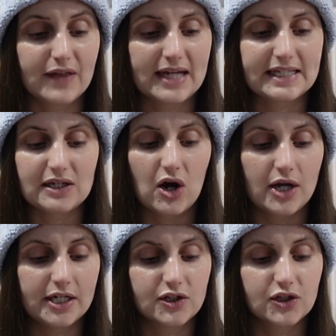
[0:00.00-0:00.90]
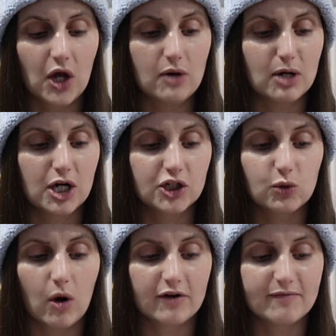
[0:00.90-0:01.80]
that design so
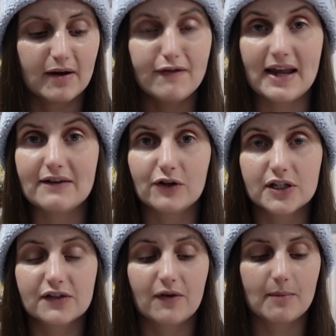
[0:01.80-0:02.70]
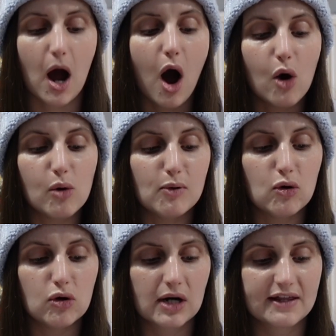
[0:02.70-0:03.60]
much. One of my favourites from the whole
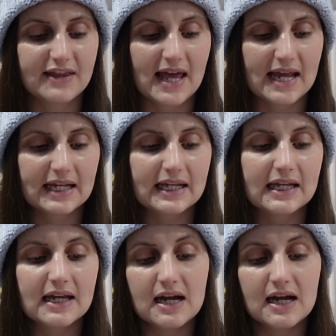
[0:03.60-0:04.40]
ball, I think.